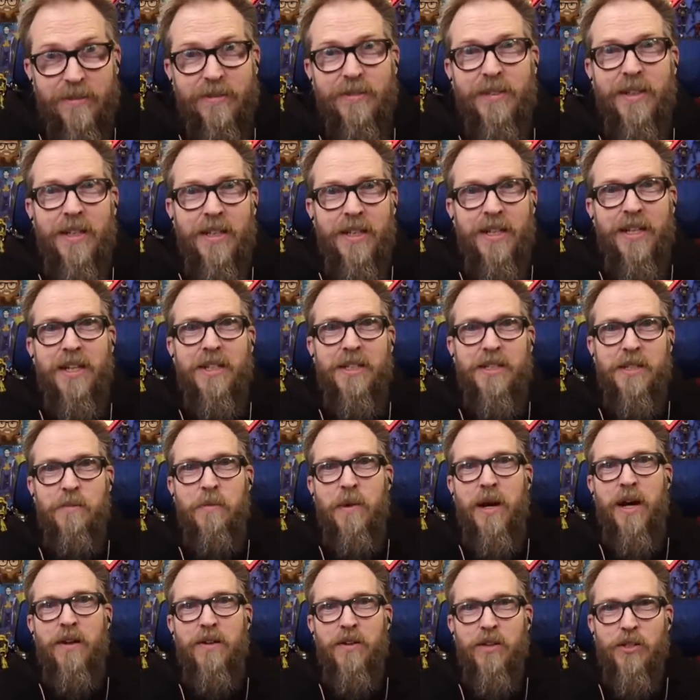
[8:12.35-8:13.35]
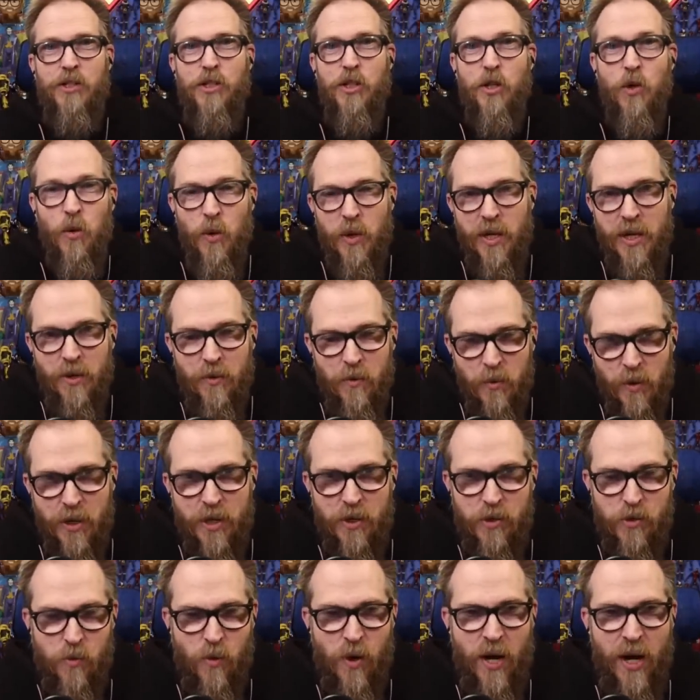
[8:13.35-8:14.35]
It, it's about doing what
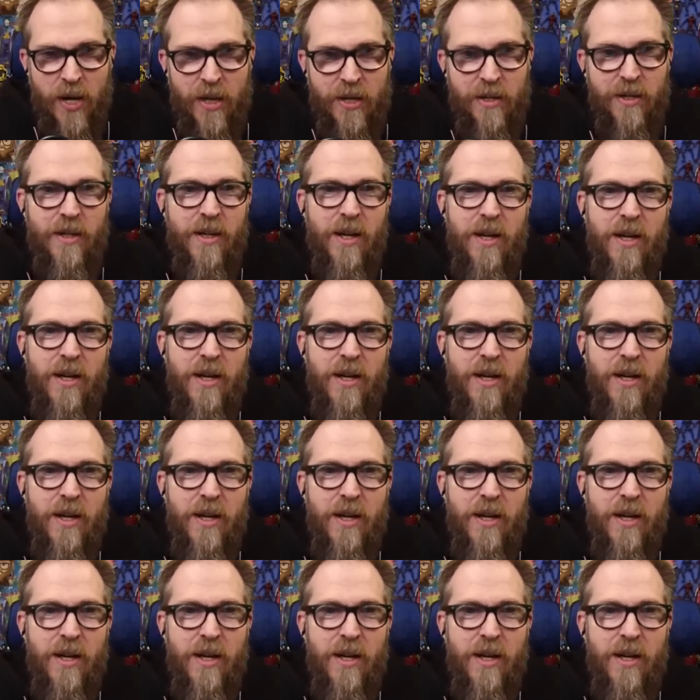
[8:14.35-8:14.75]
is right.